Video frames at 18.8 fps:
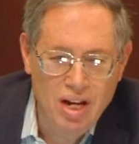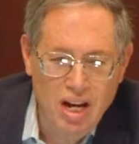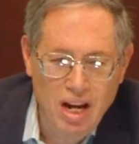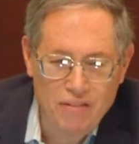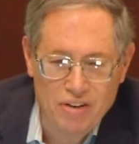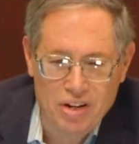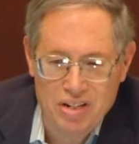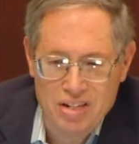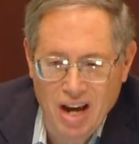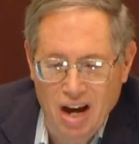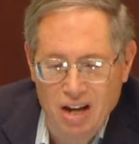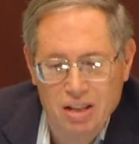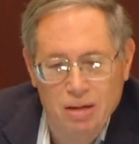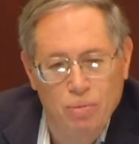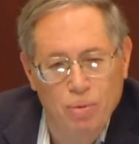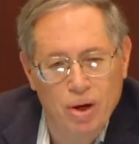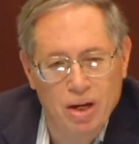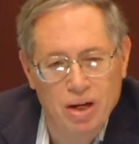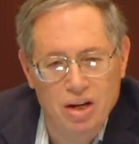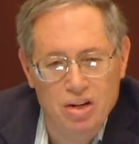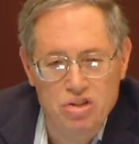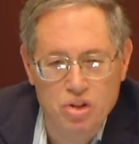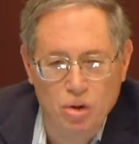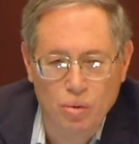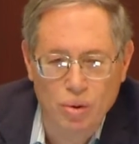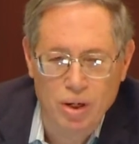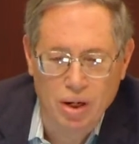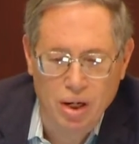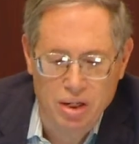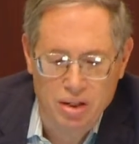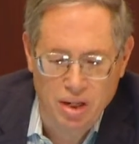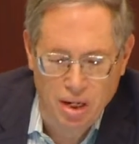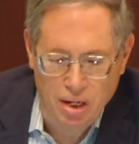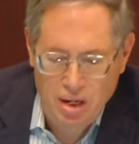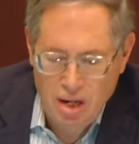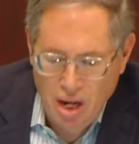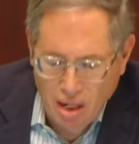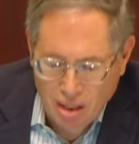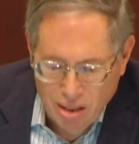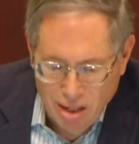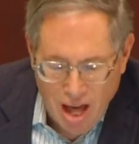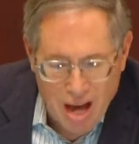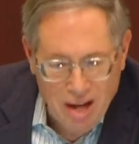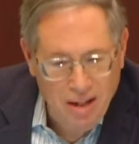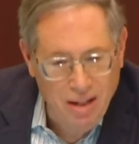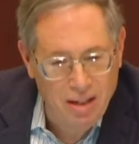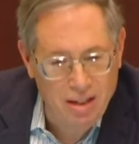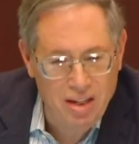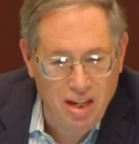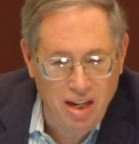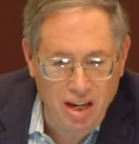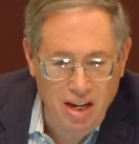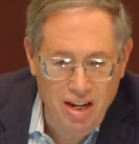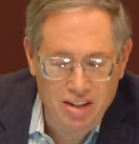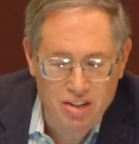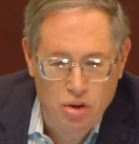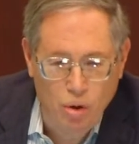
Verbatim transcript: If you're tell them we're going to do it under lock and key,